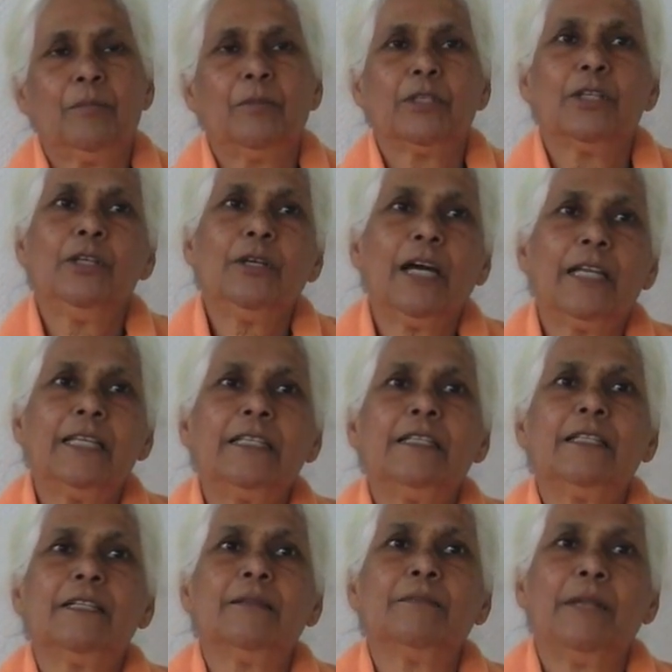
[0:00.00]
But to look at it
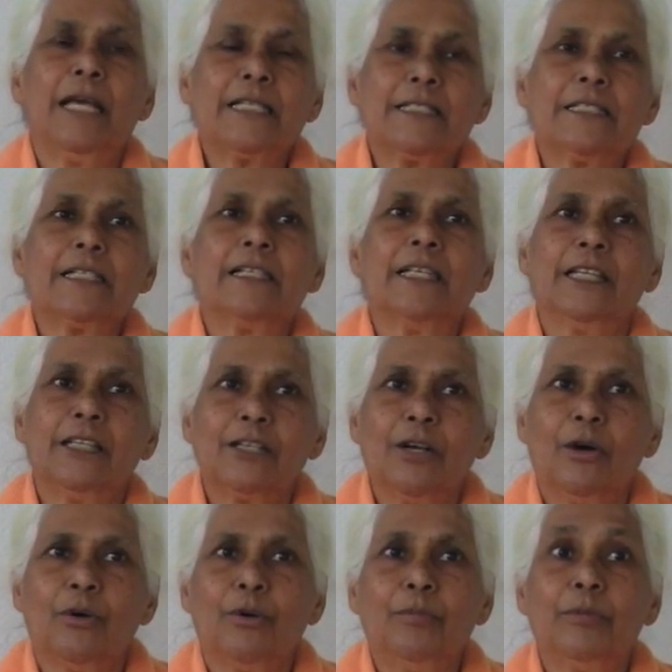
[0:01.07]
and bless it and let it
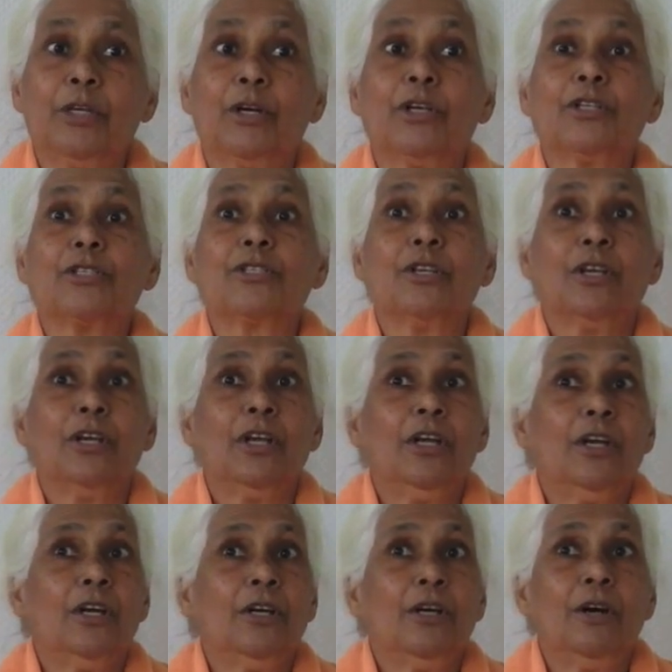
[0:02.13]
go, because
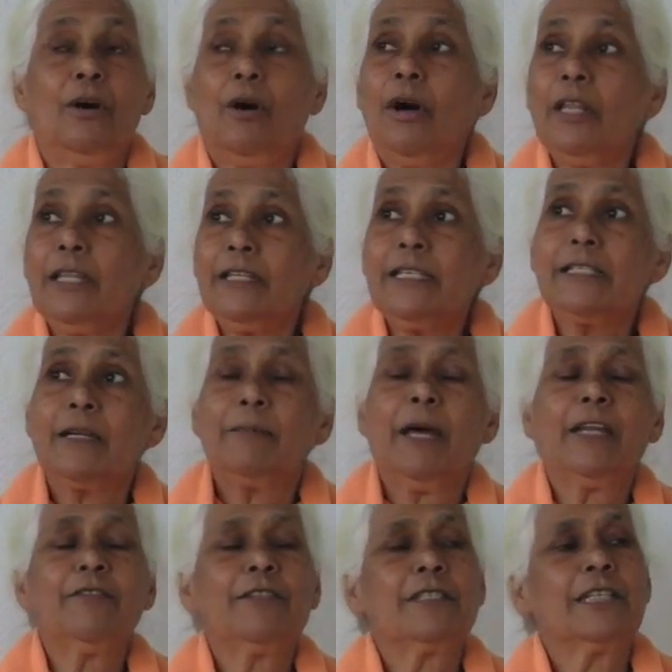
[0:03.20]
all of these are
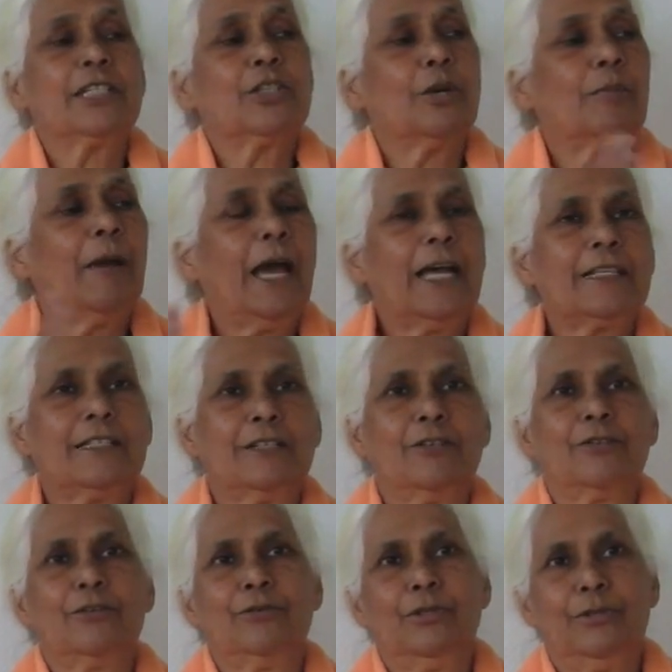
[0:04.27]
manifestations are passing
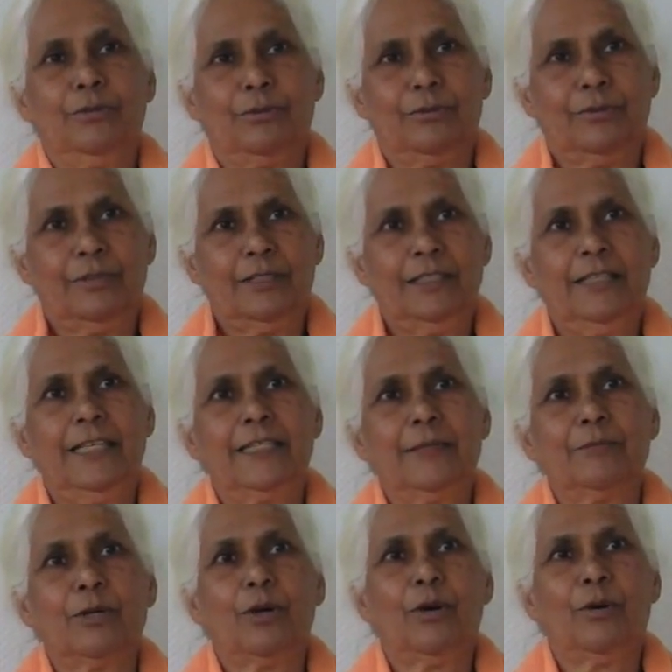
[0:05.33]
through you. Let
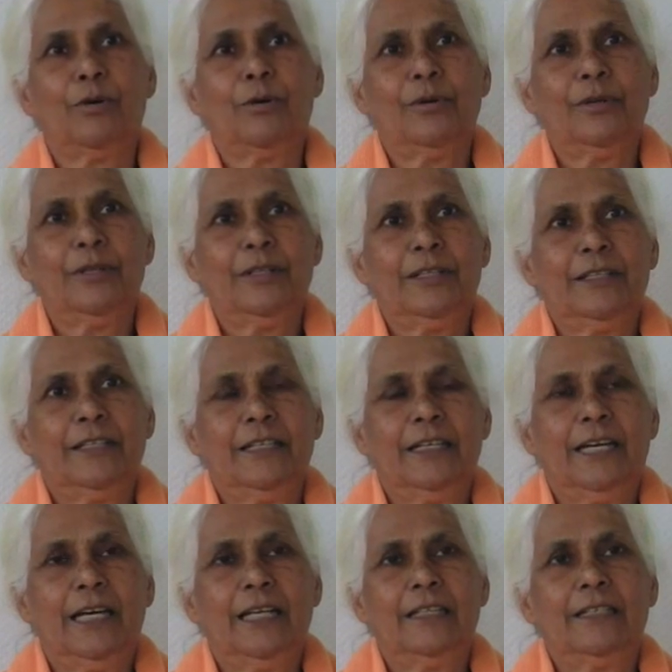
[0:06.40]
them go.
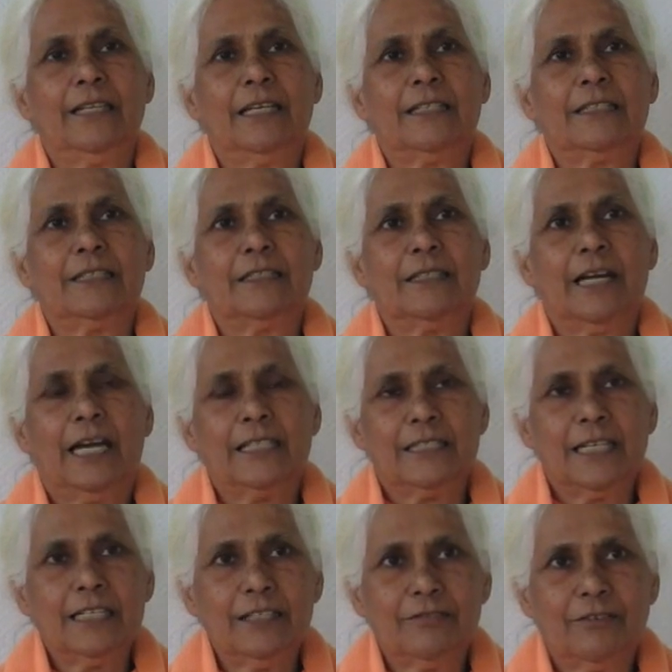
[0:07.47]
And
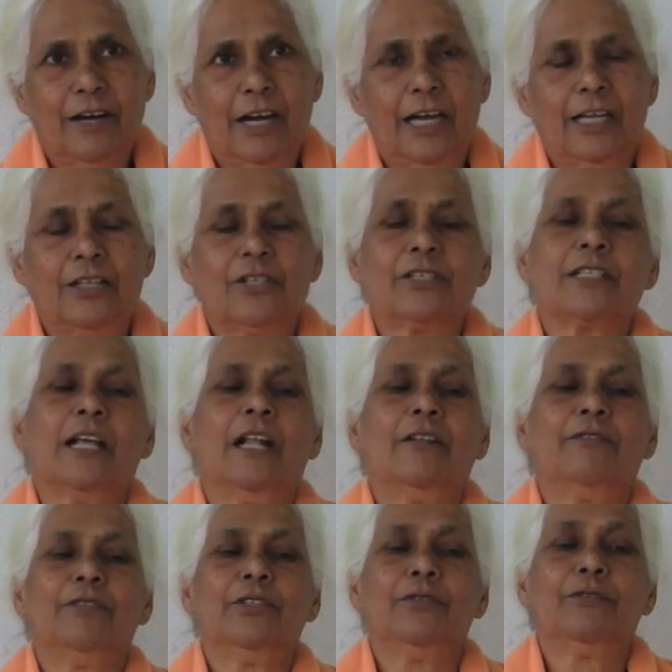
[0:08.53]
identify
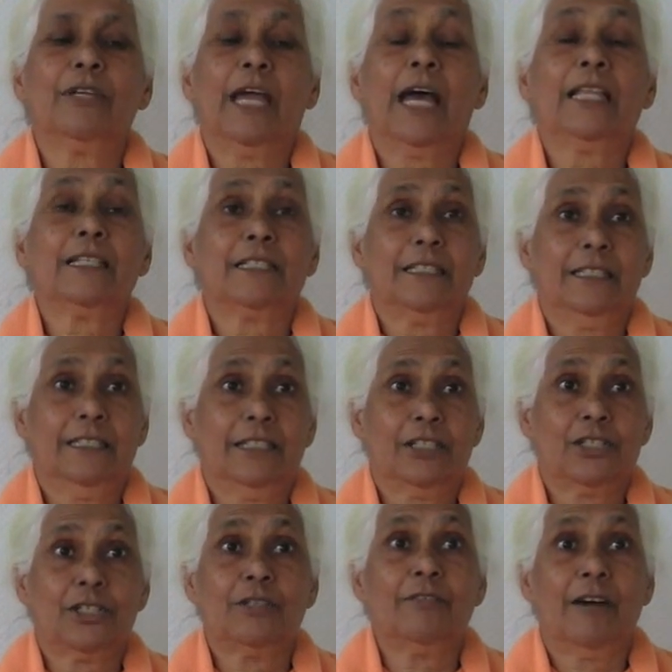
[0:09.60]
yourself with the reality, the
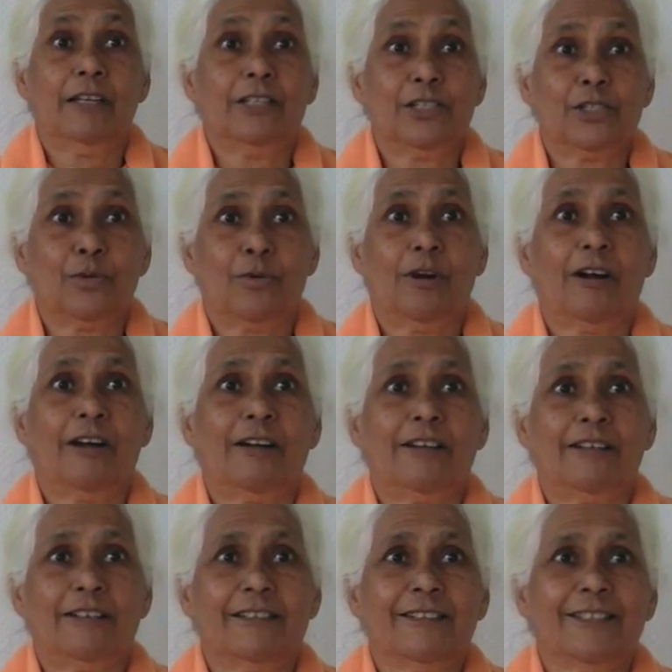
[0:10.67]
Shiva that you are.
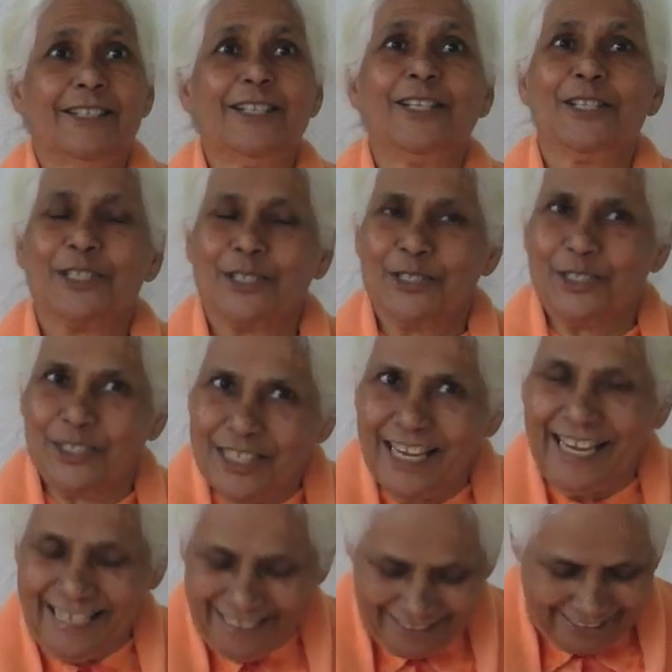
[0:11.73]
So
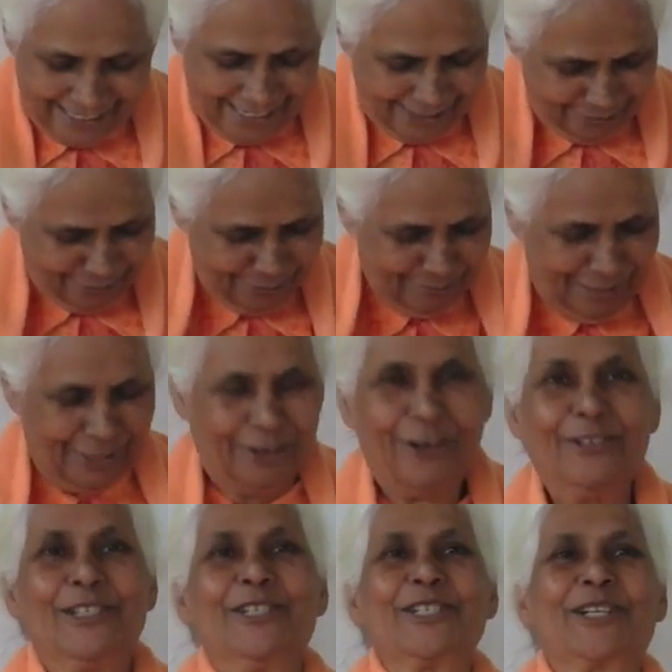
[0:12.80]
today I have on my
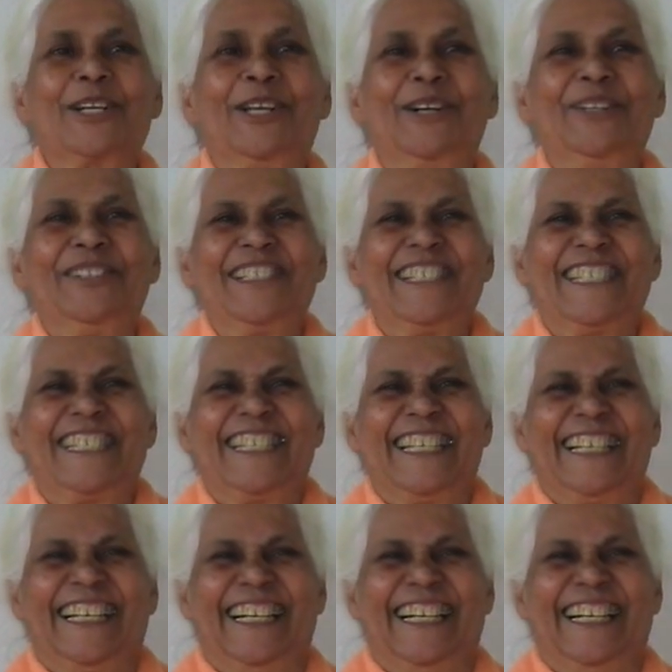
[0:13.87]
orange clothes.